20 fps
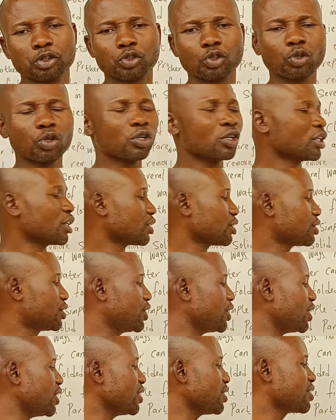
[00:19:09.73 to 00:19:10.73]
So
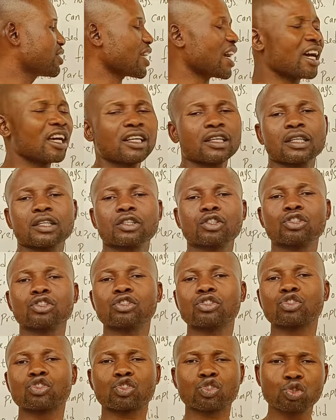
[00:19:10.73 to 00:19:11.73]
these are
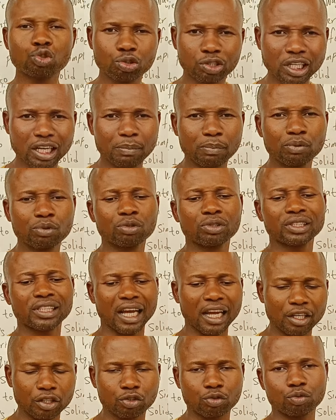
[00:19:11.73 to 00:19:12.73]
suitable
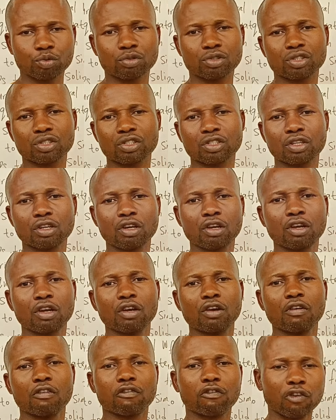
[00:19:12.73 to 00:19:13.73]
titles
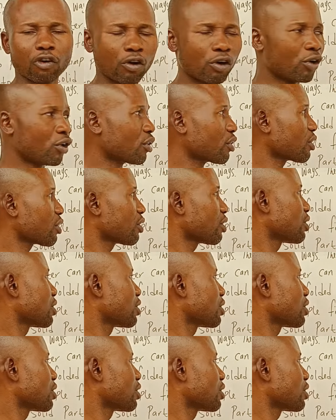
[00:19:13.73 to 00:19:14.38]
for